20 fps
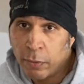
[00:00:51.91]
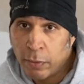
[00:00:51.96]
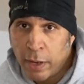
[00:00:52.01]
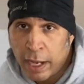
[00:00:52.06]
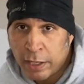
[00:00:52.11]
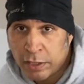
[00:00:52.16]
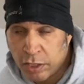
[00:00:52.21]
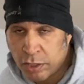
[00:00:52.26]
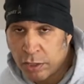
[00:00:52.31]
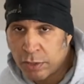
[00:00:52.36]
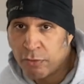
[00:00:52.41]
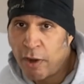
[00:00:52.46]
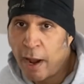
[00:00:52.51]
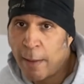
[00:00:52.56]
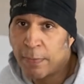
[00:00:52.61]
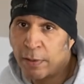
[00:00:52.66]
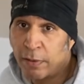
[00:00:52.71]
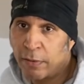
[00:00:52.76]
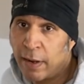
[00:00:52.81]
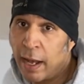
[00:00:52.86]
or actually just
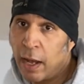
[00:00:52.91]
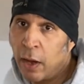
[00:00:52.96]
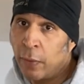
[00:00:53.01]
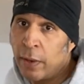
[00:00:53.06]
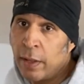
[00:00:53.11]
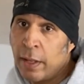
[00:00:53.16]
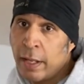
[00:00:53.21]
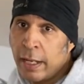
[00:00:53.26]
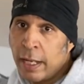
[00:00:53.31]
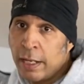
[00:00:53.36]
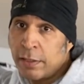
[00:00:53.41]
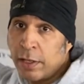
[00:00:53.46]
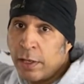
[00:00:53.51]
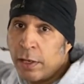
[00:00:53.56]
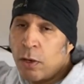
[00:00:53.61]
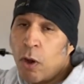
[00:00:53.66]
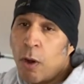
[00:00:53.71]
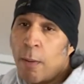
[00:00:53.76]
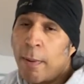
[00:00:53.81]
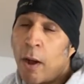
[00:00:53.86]
wrapped it around. It's
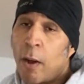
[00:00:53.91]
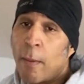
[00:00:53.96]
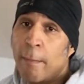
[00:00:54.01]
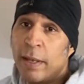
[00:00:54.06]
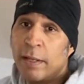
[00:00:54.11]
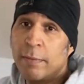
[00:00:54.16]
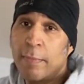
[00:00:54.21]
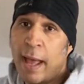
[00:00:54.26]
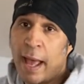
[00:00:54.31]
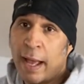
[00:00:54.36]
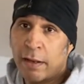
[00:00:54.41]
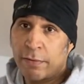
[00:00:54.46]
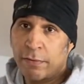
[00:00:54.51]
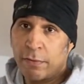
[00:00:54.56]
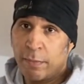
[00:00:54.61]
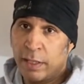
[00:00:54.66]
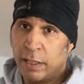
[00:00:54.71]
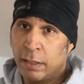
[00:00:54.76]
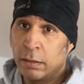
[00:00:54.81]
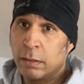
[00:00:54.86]
going to go about mid-back
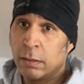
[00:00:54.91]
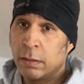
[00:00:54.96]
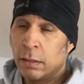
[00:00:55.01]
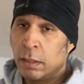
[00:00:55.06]
for me.